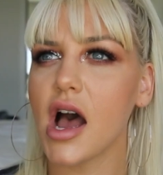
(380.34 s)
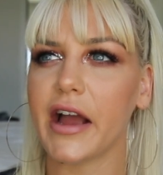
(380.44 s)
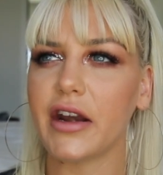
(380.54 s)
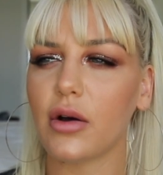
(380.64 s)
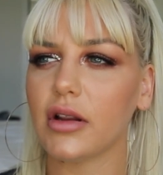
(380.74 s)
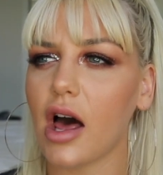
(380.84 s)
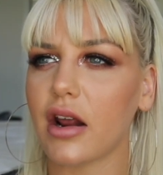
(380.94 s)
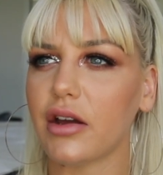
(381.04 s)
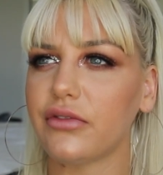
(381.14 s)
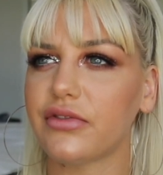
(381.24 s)
I know a lot
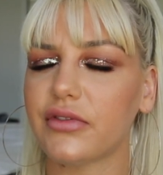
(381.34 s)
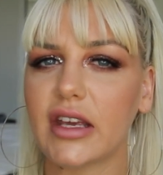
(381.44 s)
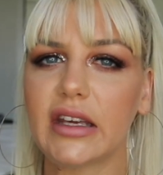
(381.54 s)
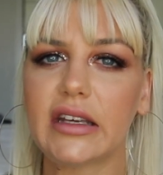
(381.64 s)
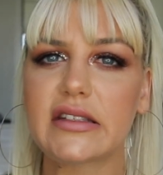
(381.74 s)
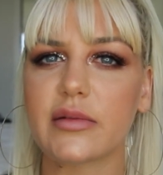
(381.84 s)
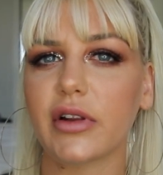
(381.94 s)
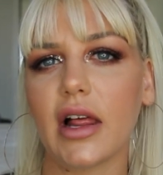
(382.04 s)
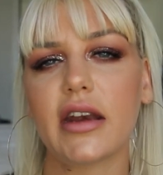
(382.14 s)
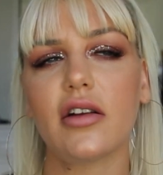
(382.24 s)
of kids and
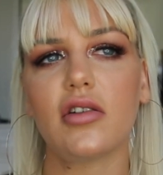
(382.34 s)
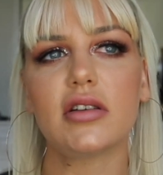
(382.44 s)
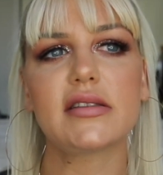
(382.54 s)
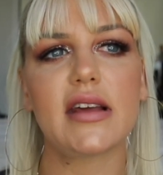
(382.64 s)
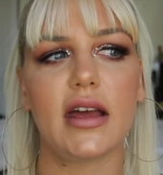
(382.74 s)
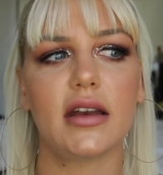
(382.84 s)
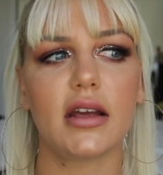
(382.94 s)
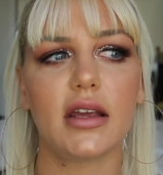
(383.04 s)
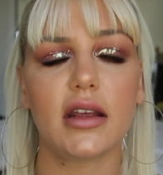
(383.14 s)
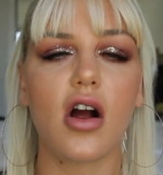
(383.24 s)
millennials,
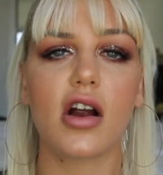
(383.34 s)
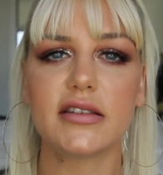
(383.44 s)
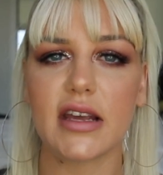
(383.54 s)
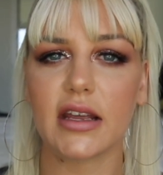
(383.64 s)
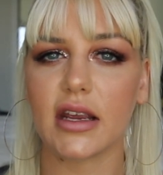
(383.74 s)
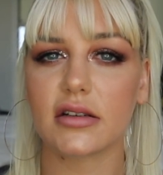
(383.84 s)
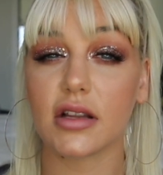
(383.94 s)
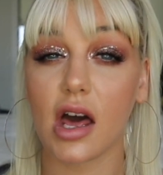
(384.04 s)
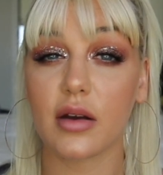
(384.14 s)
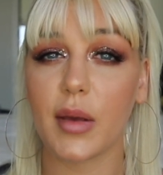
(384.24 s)
and in our day and age, a
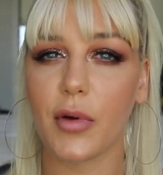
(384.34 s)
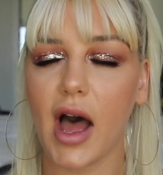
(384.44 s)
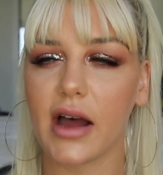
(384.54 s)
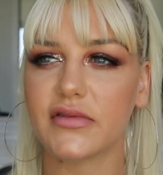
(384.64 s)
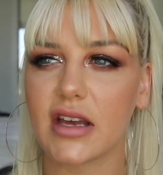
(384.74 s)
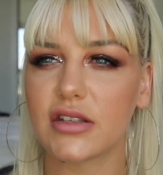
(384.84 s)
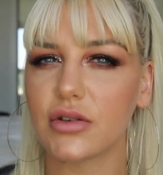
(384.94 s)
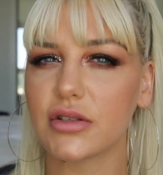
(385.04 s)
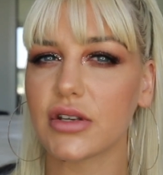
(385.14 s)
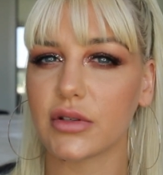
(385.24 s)
lot of people have
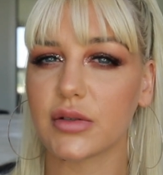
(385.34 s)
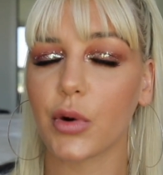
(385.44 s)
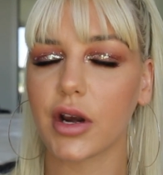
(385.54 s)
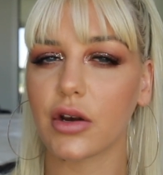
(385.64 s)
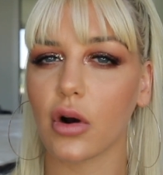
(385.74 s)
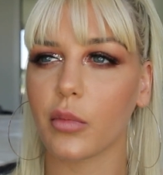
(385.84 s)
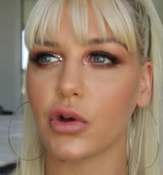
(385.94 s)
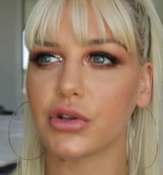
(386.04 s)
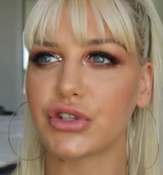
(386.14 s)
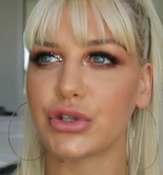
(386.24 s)
tattoos, so it's pretty
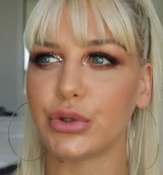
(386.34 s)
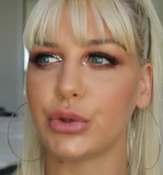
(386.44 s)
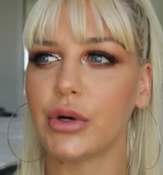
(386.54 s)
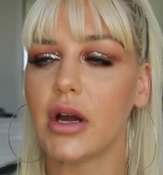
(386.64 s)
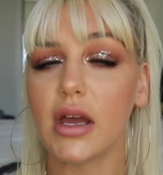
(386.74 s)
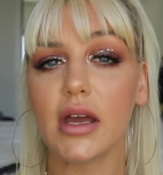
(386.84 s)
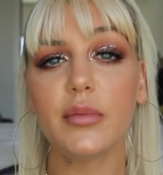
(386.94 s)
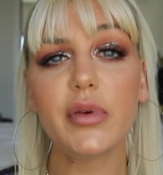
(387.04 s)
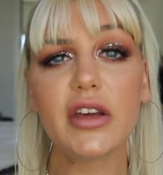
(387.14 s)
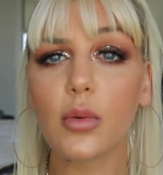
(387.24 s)
normal to
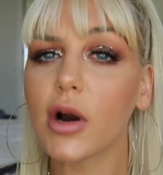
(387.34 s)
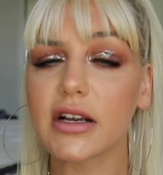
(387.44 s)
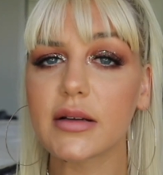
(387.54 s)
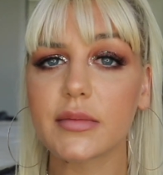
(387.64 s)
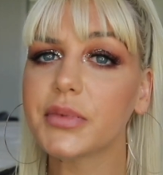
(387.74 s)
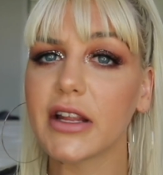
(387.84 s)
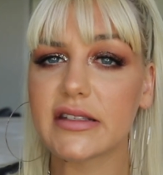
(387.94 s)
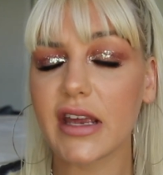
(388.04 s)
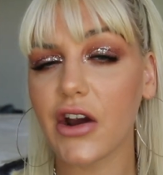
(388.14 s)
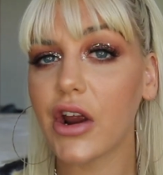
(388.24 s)
be in a
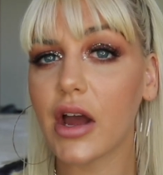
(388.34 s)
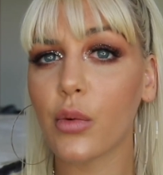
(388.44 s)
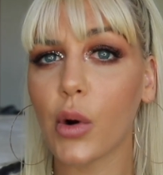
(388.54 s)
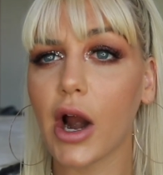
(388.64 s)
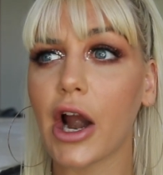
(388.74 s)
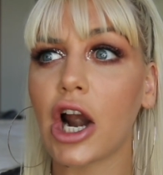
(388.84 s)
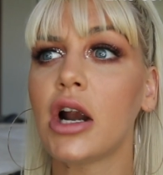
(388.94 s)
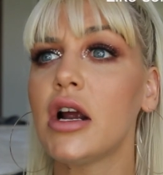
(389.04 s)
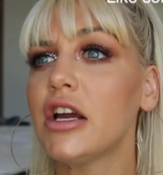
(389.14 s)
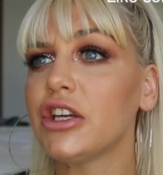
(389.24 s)
workplace area
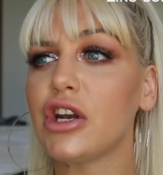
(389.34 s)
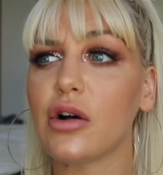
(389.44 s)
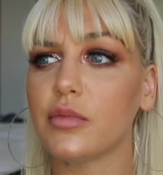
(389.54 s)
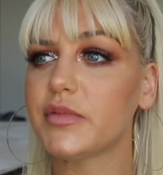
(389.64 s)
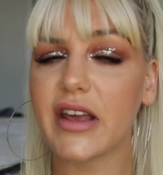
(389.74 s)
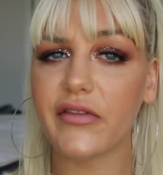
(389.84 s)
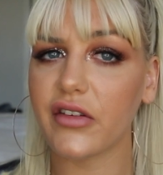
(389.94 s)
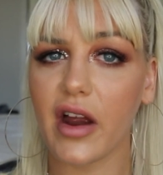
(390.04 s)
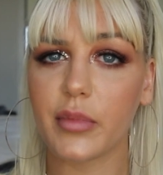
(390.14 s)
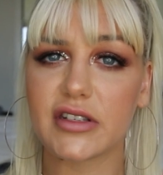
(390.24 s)
where, you know,
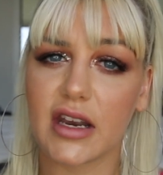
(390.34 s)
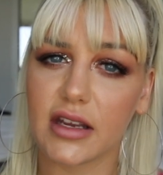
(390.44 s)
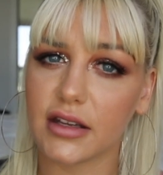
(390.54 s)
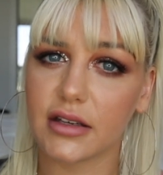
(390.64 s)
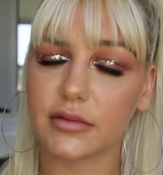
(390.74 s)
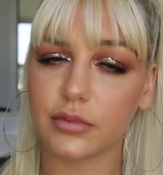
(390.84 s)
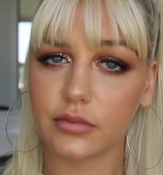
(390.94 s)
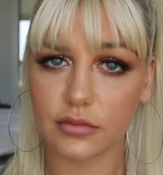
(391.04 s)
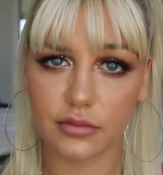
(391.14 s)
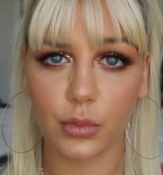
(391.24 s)
75% of
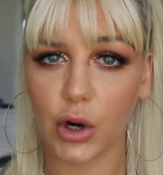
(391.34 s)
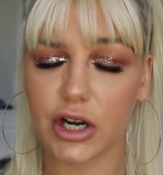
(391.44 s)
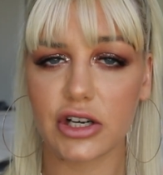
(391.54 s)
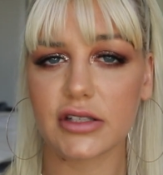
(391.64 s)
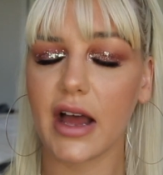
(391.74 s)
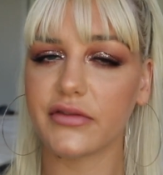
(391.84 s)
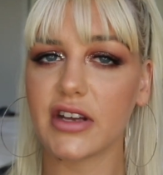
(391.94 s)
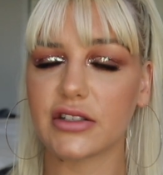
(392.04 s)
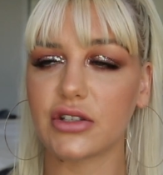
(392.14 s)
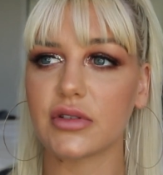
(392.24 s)
the workers have
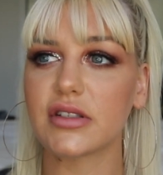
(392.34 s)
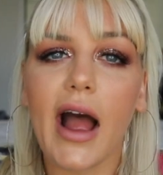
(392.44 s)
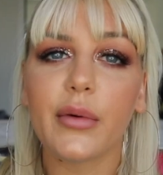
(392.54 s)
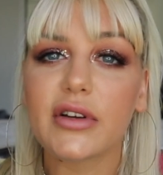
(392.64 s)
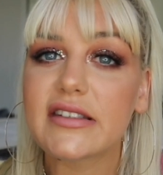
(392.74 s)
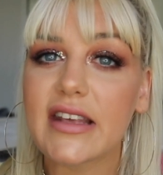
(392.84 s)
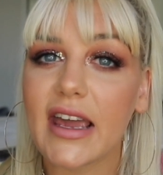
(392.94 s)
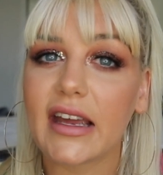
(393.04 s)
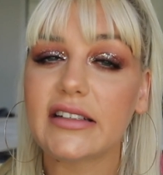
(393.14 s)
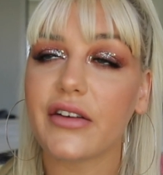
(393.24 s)
tattoos. I would
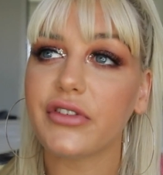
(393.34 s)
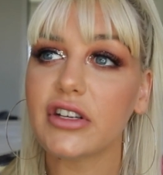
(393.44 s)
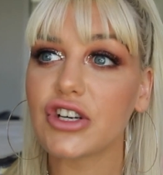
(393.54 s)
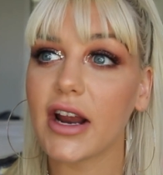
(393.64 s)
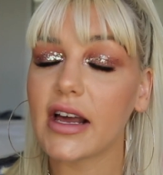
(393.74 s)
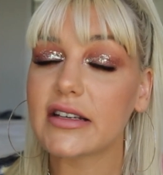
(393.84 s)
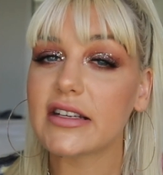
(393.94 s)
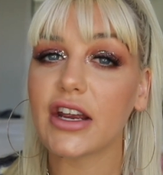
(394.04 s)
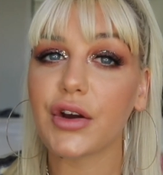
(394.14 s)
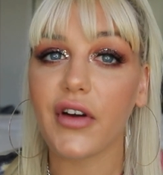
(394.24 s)
say definitely try not to
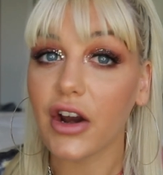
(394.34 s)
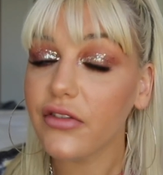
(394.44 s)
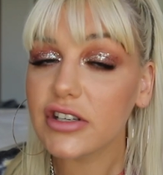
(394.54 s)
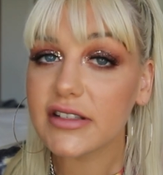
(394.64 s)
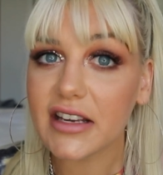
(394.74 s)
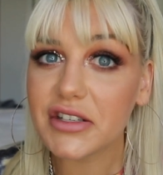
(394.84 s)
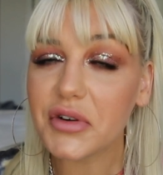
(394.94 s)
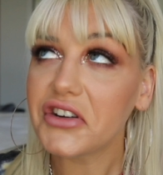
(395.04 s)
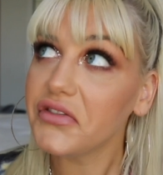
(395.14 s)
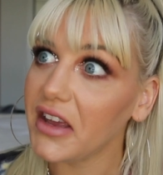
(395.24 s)
get your very first tattoo
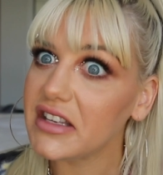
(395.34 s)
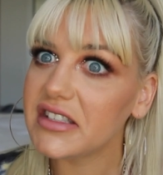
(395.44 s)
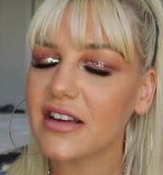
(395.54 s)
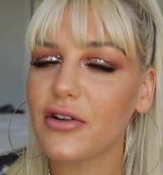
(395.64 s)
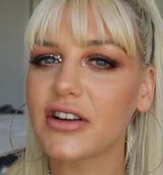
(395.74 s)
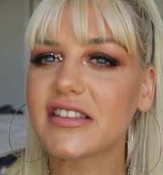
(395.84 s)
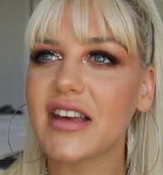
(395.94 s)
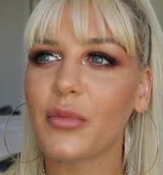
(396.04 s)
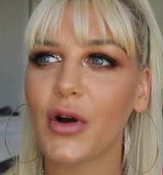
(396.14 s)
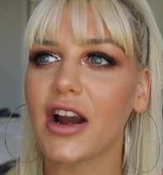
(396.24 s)
on your face or
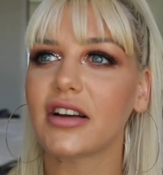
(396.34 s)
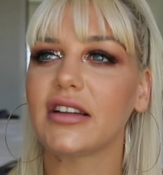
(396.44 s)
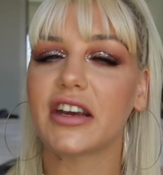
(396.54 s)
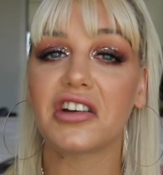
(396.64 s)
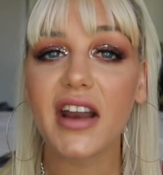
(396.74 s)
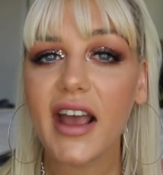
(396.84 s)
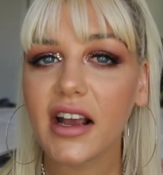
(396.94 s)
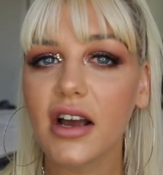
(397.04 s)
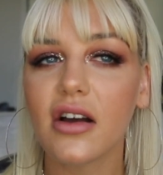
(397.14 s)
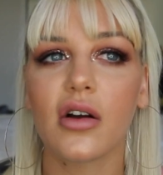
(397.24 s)
somewhere like your
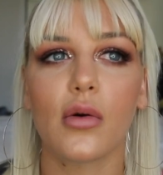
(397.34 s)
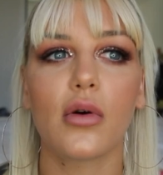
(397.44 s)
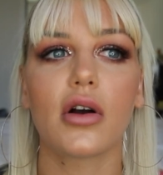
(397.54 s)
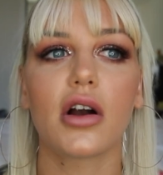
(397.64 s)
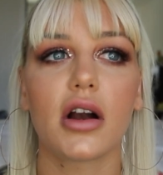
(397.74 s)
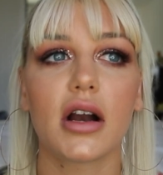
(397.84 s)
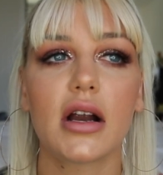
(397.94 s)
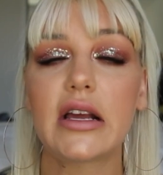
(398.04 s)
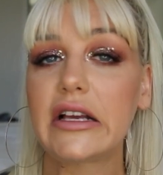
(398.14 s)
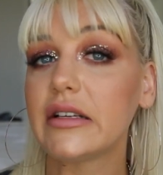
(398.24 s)
neck or
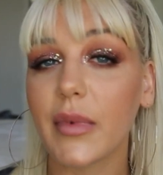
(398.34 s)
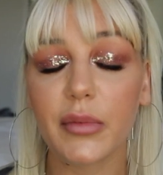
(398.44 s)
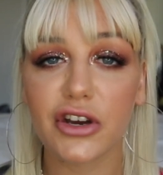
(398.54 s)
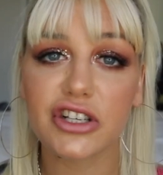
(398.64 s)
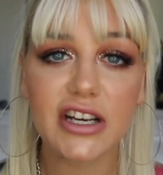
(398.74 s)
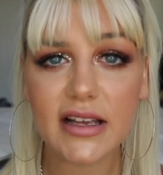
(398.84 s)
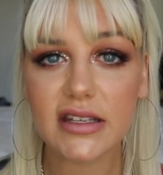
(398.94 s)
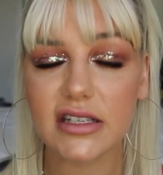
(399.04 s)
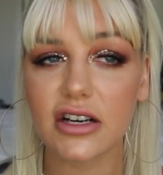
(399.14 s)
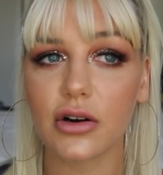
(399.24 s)
maybe your
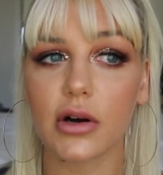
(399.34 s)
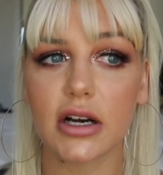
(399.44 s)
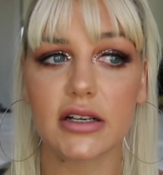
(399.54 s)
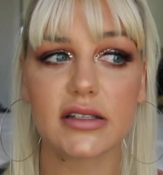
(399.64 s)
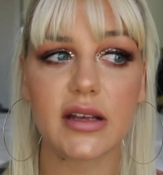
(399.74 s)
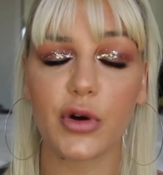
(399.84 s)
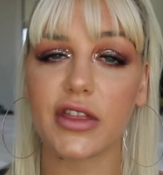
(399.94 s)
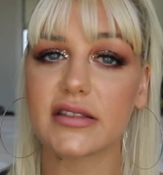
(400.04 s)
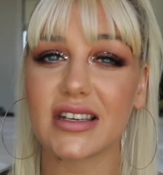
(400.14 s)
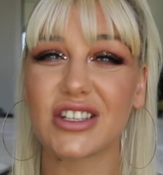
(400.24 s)
chest or somewhere
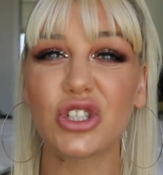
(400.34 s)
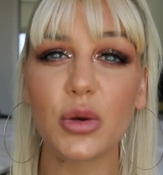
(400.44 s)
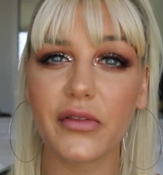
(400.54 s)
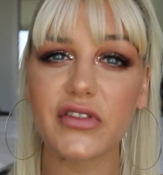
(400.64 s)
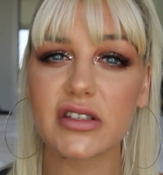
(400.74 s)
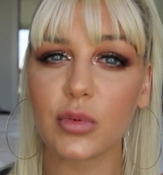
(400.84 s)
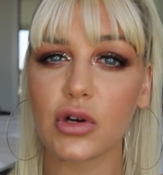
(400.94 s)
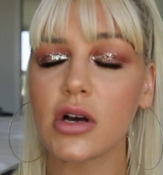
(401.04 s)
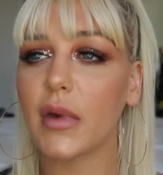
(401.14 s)
that's like super visible.